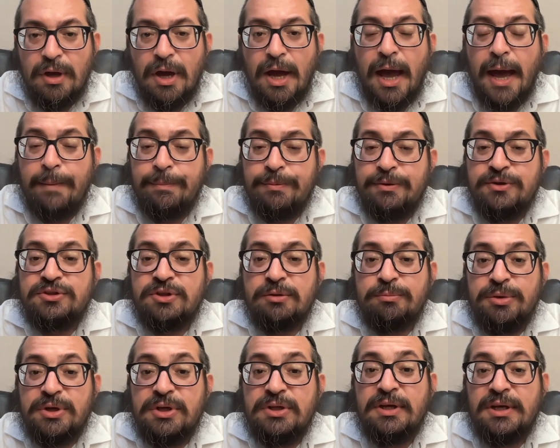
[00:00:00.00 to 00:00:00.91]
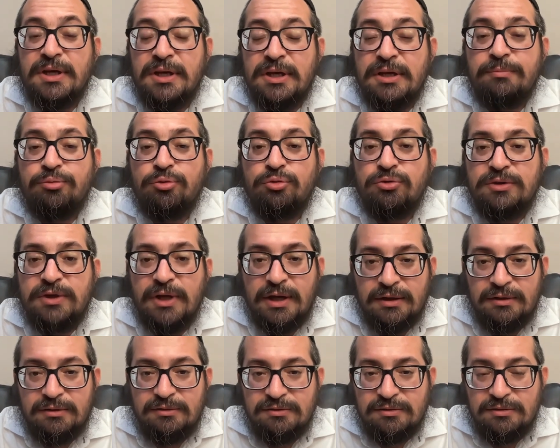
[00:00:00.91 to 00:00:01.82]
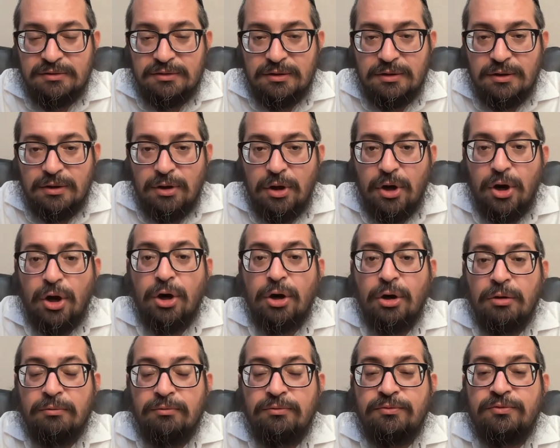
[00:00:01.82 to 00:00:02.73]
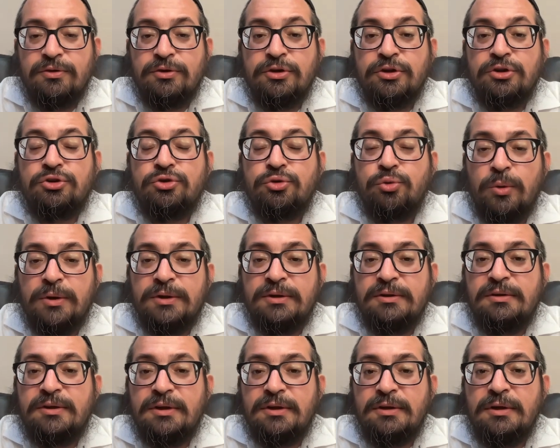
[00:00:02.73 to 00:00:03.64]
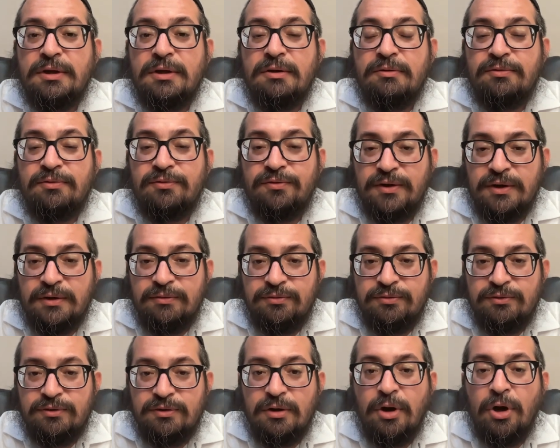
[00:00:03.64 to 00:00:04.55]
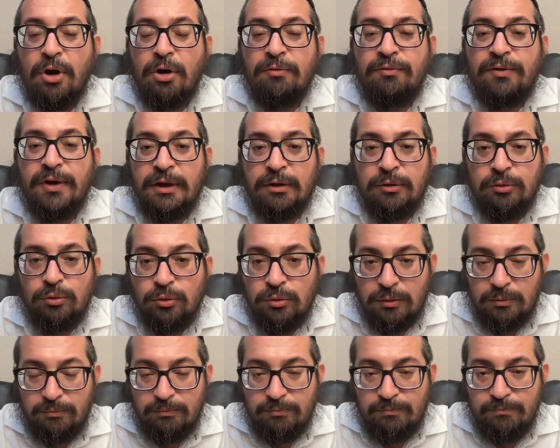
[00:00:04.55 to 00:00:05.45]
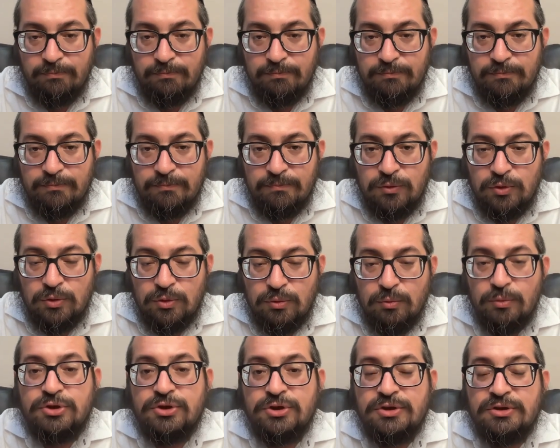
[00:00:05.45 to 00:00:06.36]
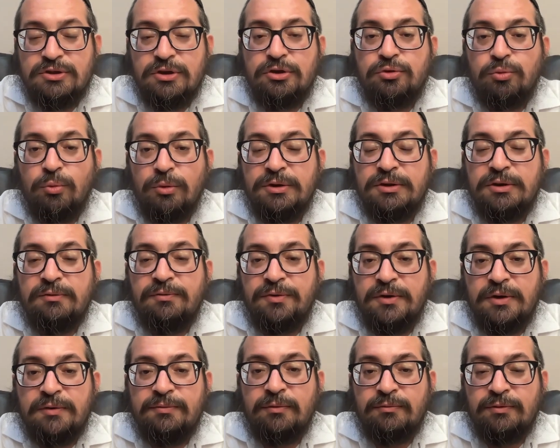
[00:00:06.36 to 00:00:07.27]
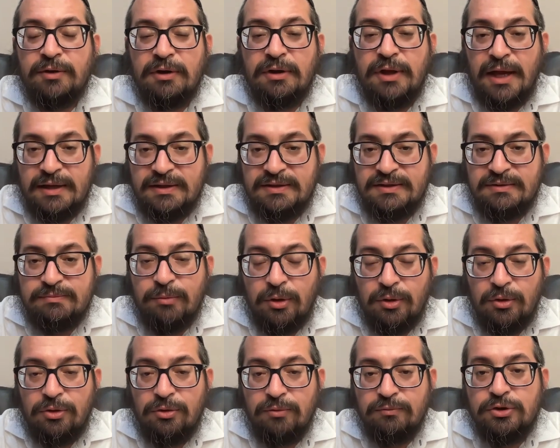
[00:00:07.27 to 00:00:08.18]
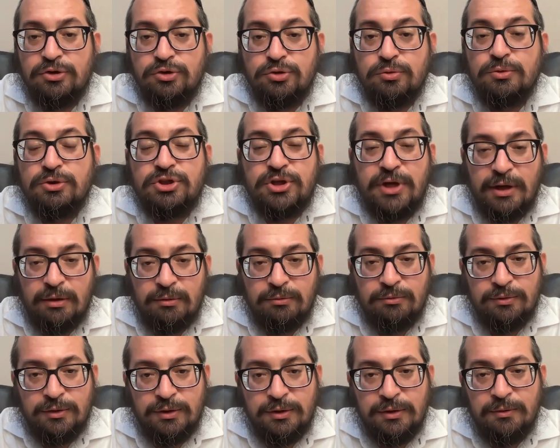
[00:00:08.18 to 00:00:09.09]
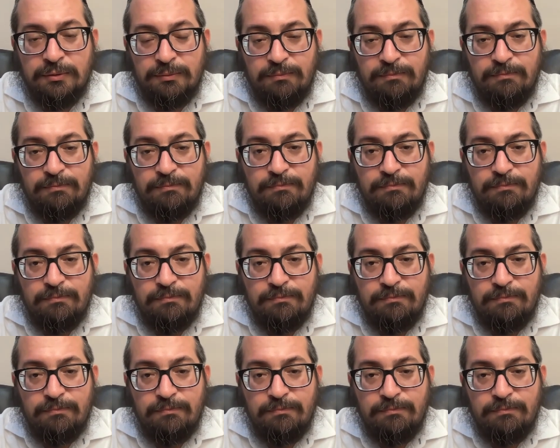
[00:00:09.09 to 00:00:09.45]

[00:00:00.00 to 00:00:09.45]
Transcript: happens to be the Hebrew date of the 25th of Elul, which is the 25th of the last month of the Jewish calendar year.